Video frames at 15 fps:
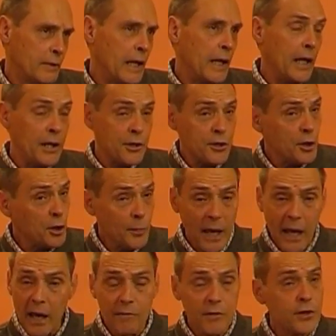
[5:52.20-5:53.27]
It still may
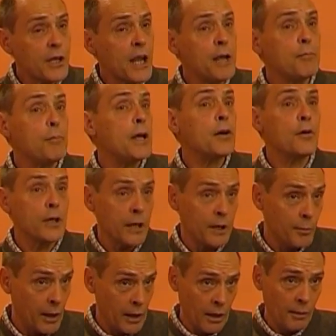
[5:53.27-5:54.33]
have the same period,
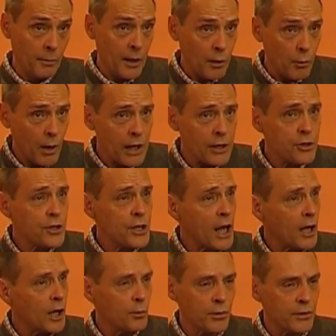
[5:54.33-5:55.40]
but it'll be quite
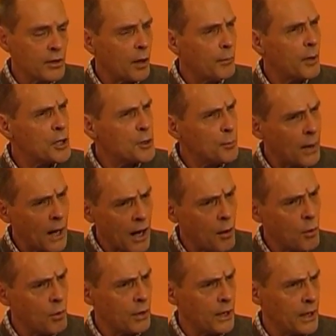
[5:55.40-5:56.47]
shallow with not much
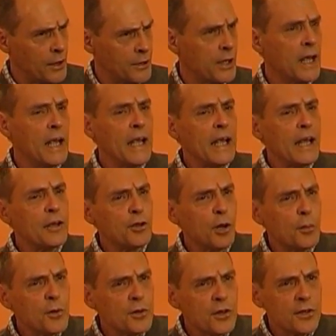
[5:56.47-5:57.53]
power in it. It's
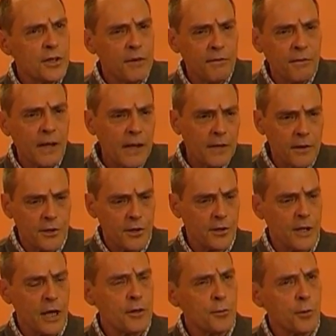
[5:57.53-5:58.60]
almost as if there's a
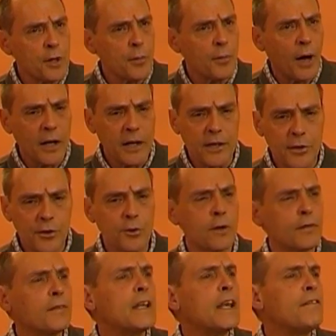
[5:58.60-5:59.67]
sense where the body is sort
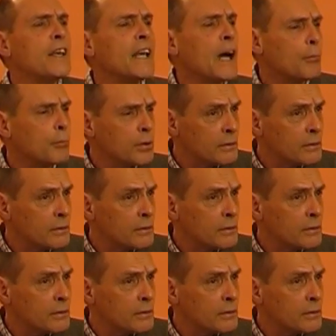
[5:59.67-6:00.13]
of giving up.